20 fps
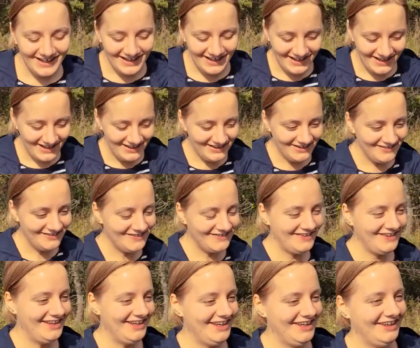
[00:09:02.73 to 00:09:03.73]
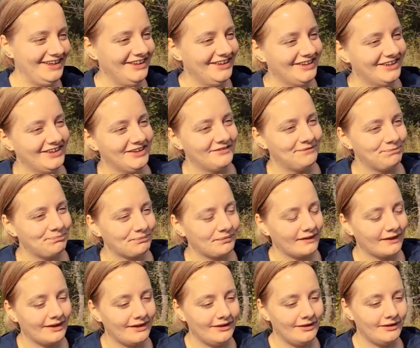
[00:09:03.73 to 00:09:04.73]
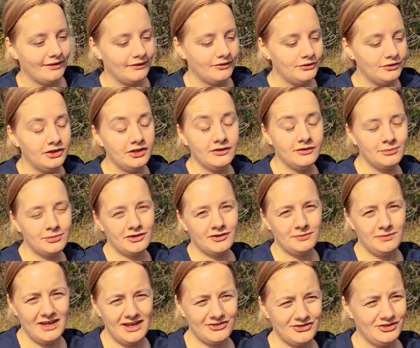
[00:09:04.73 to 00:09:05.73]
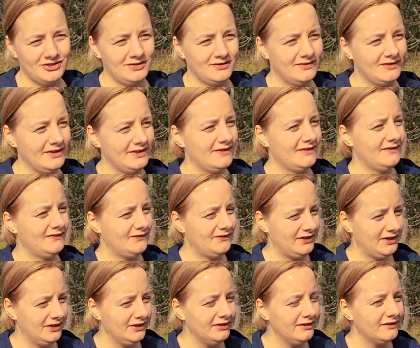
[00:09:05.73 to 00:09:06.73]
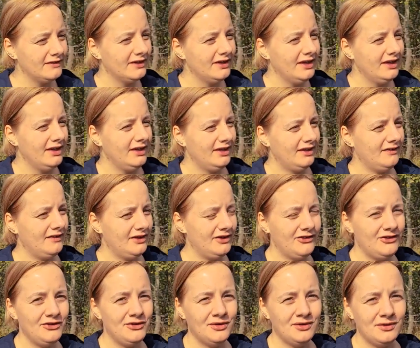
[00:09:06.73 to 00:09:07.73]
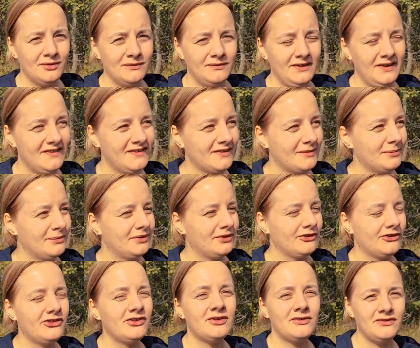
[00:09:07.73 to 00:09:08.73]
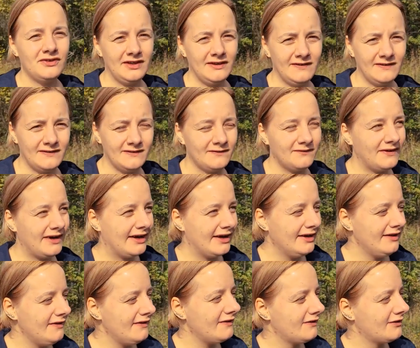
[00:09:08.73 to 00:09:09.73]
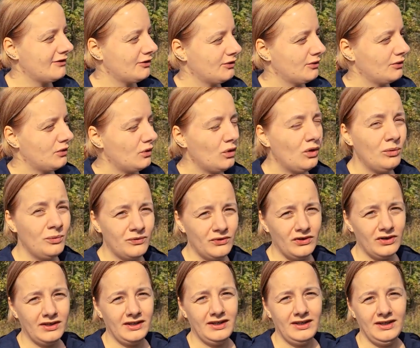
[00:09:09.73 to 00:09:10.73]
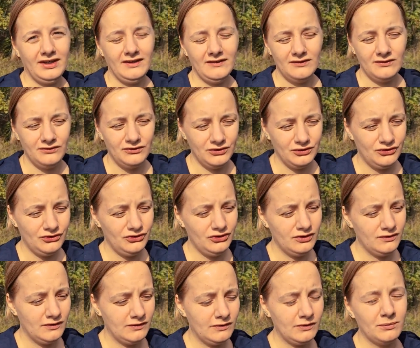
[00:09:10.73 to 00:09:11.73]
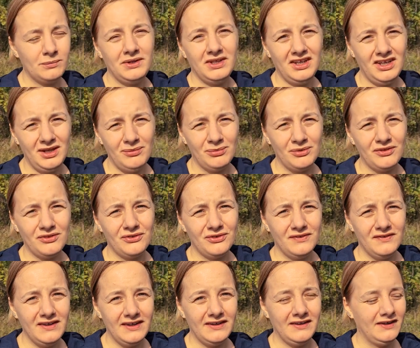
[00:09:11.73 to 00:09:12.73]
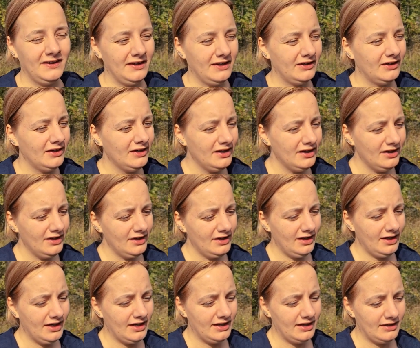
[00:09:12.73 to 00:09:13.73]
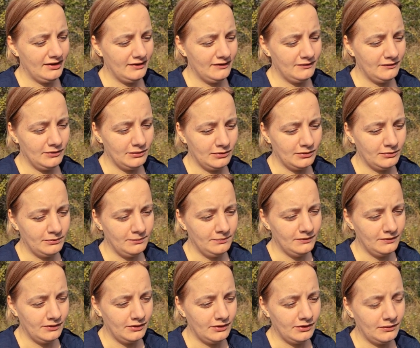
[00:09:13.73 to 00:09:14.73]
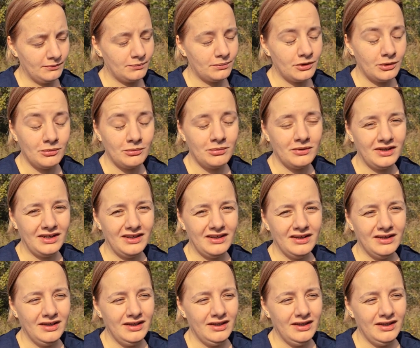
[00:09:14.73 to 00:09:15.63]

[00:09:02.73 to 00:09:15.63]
I can say during the prospection of this field, there is no visible surface finds. So, hopefully, in the future, we will be able to dig here, and we will probably,